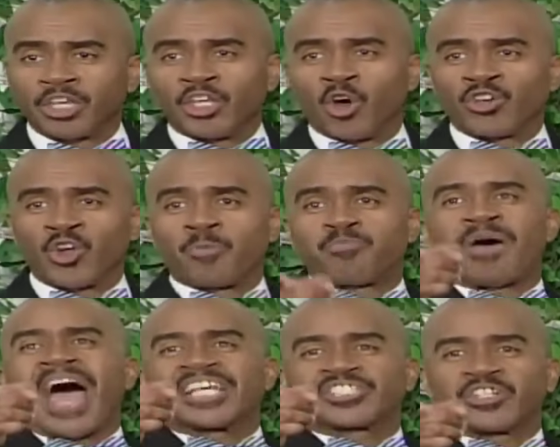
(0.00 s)
You know your
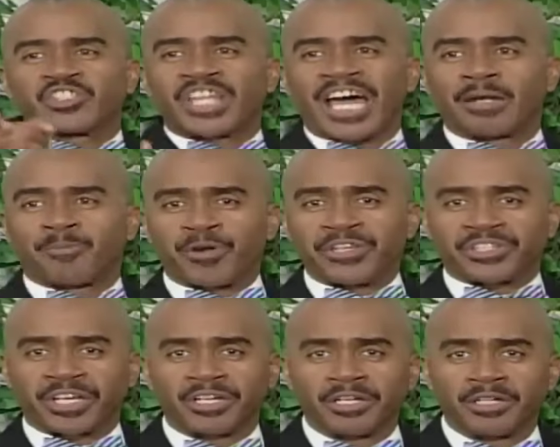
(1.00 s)
pastor's not a
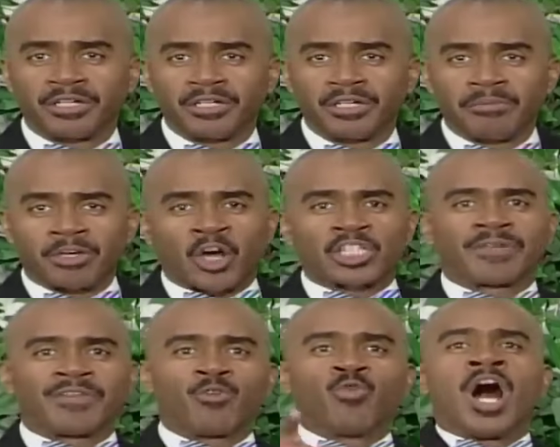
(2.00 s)
preacher. Because
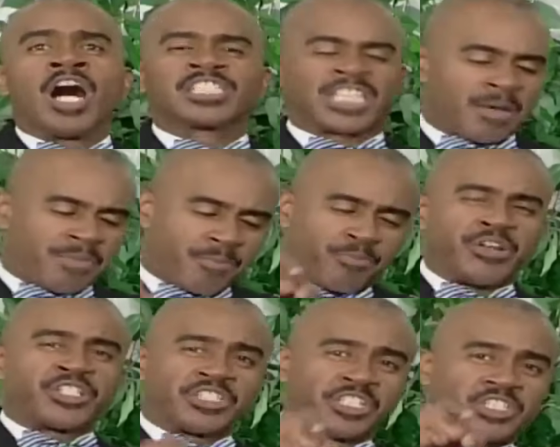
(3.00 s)
if he was, he'd be
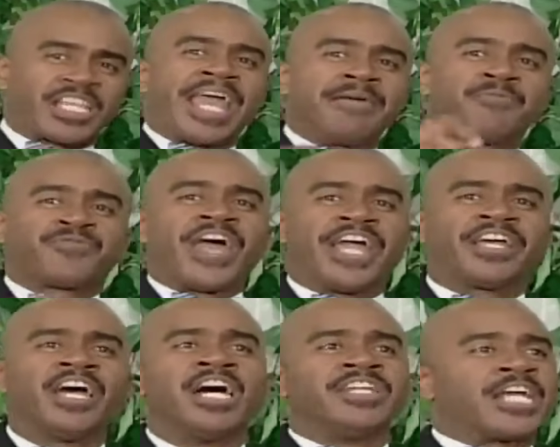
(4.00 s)
preaching the same
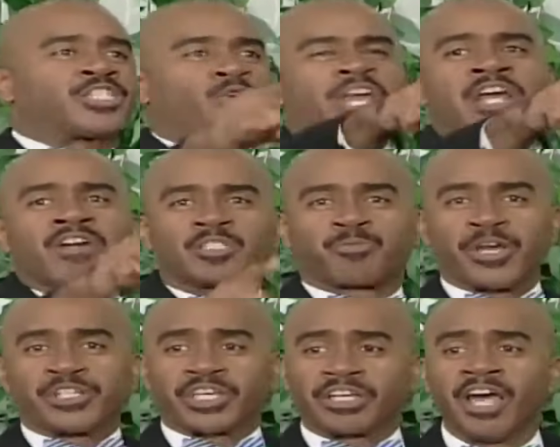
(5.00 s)
thing that you hear us
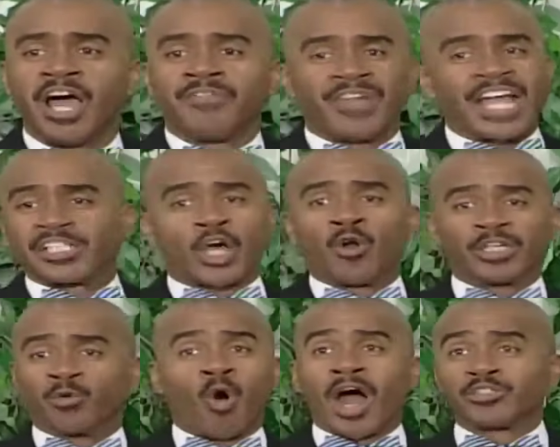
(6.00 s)
preaching. There's
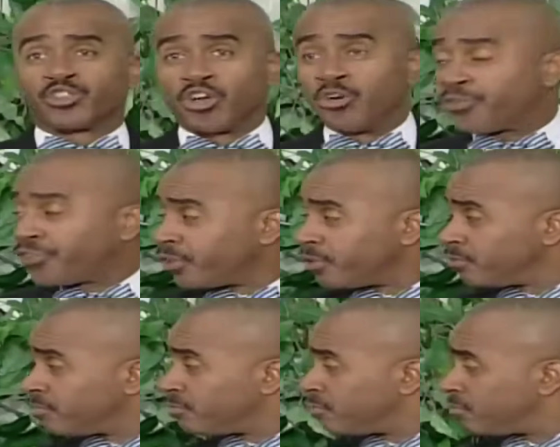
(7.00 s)
only one truth.
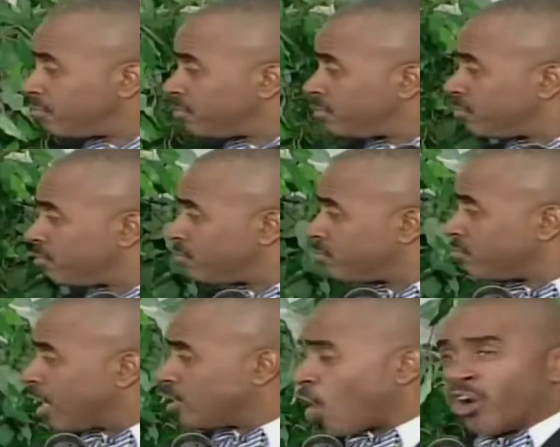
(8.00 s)

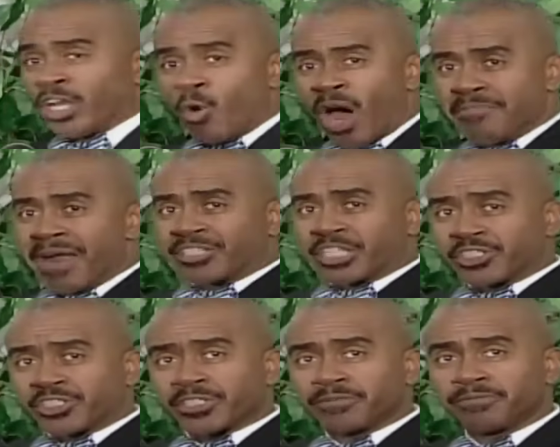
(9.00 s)
There's only one
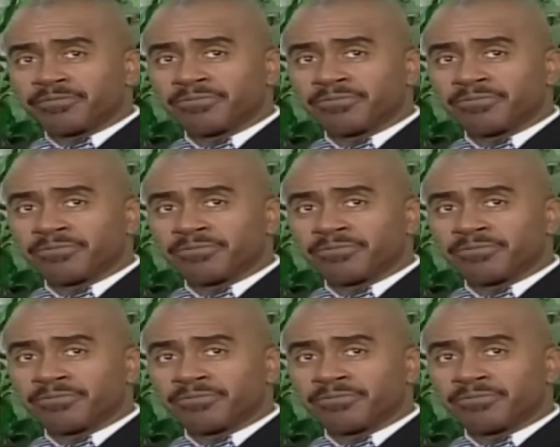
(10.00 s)
message.